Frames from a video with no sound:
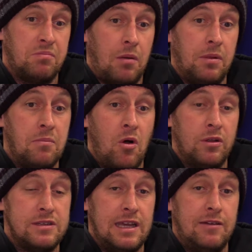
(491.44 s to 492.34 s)
probably more
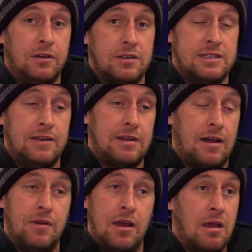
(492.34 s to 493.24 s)
than Stephen, because Stephen
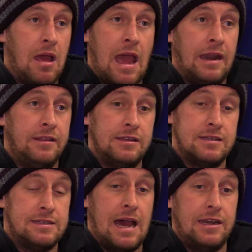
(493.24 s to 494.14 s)
didn't have anything
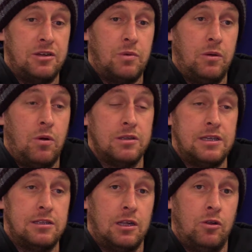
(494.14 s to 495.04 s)
to tarnish him when he walked
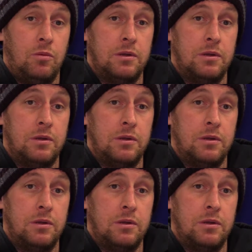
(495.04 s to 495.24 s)
into the club,